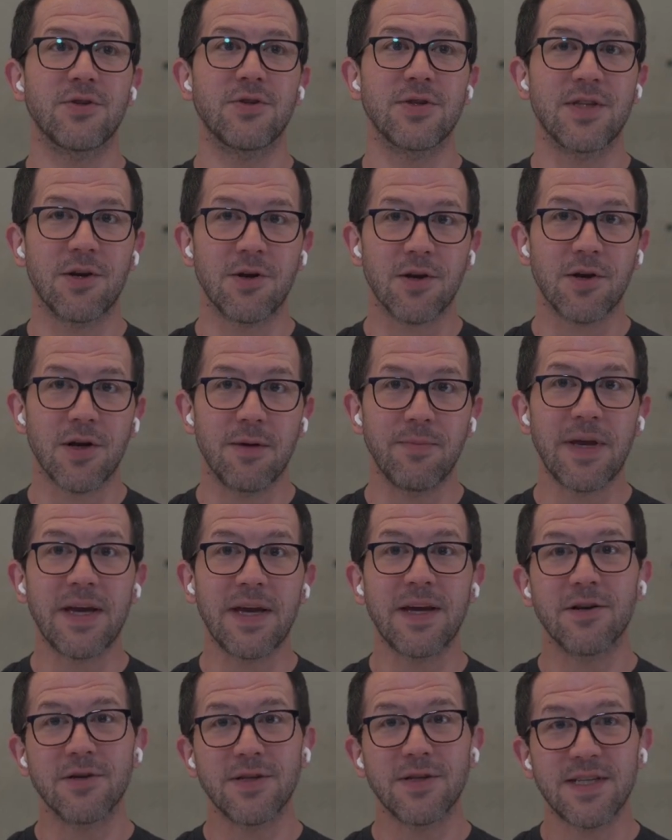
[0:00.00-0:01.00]
that are coming
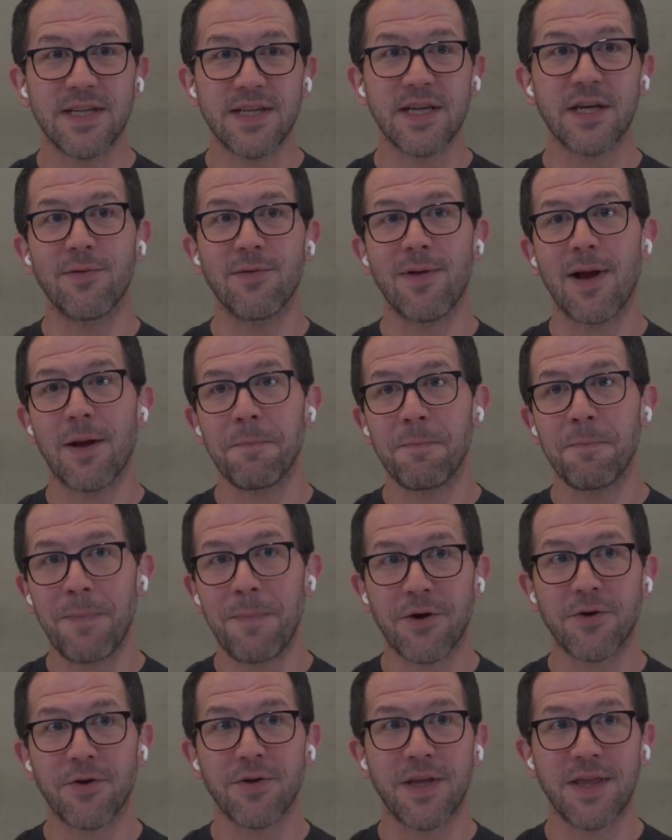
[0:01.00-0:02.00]
in are sticking around
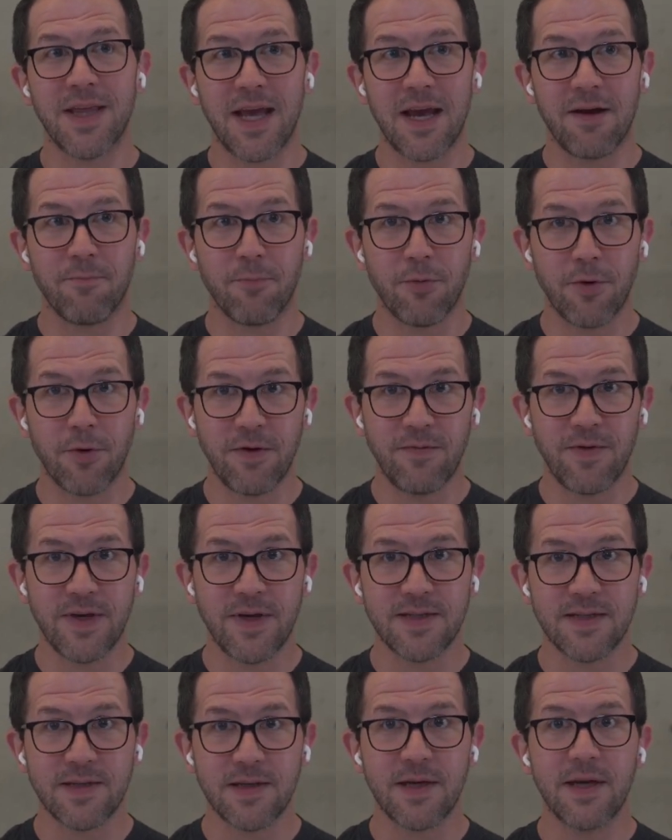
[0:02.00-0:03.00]
better than they have
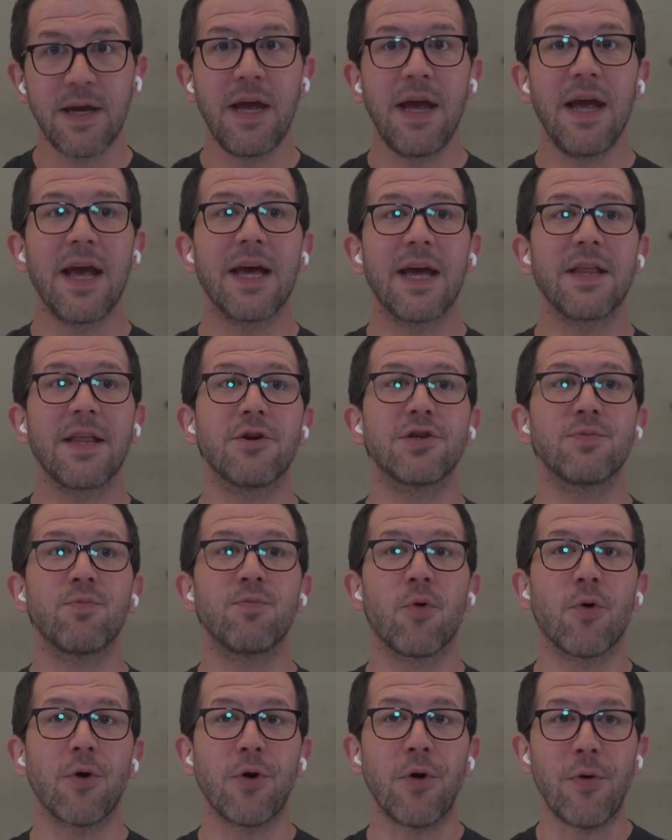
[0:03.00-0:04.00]
previously, and there's
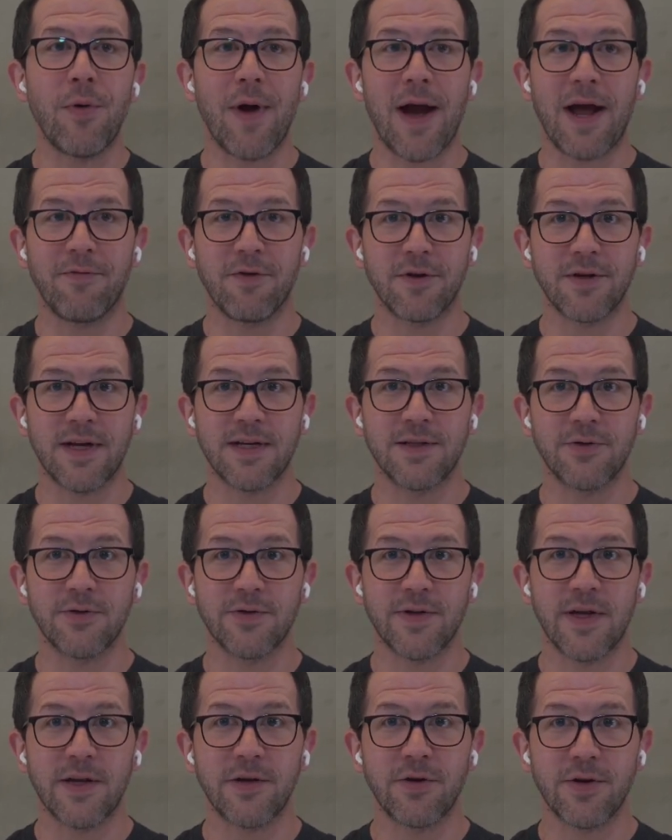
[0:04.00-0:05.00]
more new
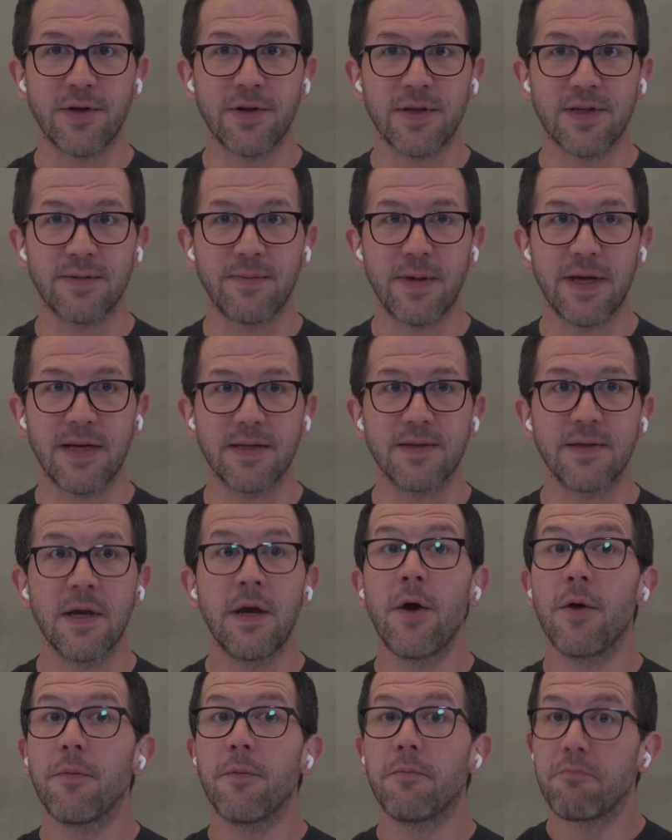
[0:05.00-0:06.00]
advertisers entering the space.
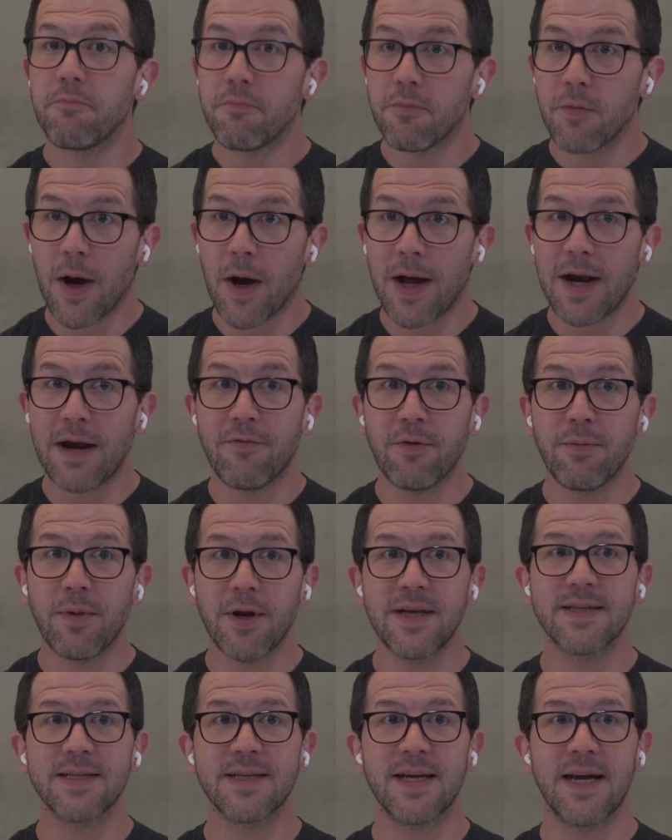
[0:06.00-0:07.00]
Not
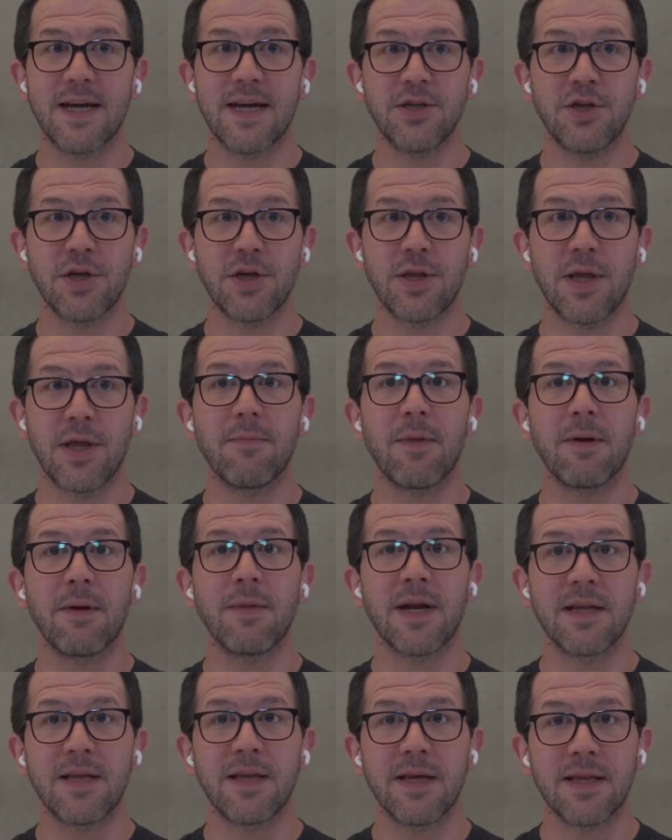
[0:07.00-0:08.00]
everybody is catching them. I
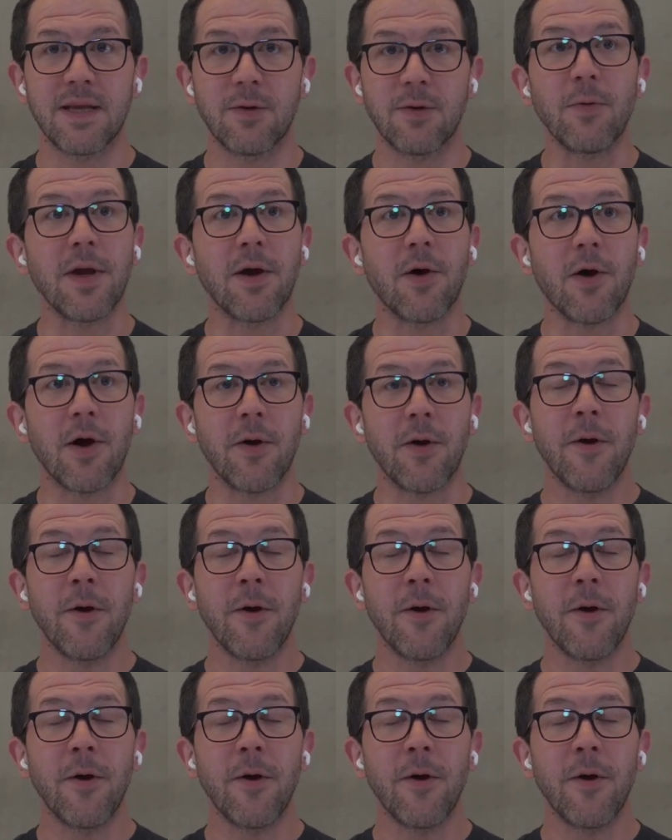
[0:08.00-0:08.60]
mean, I think that we are